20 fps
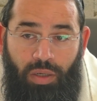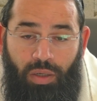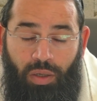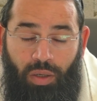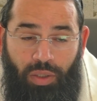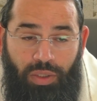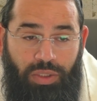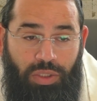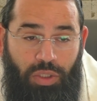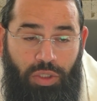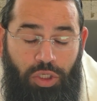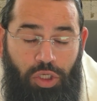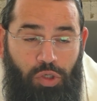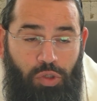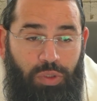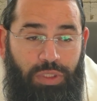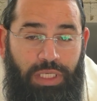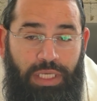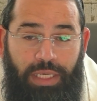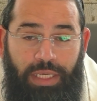also
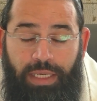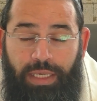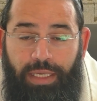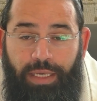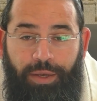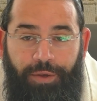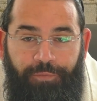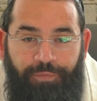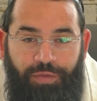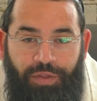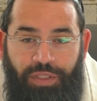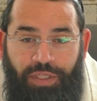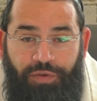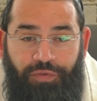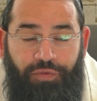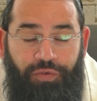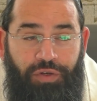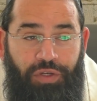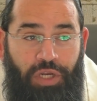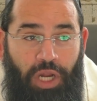using
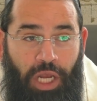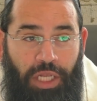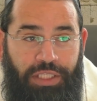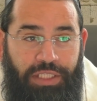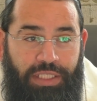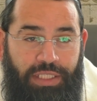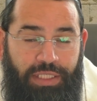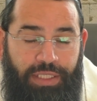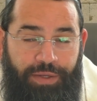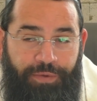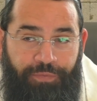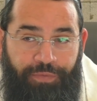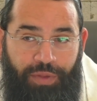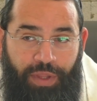different nuts,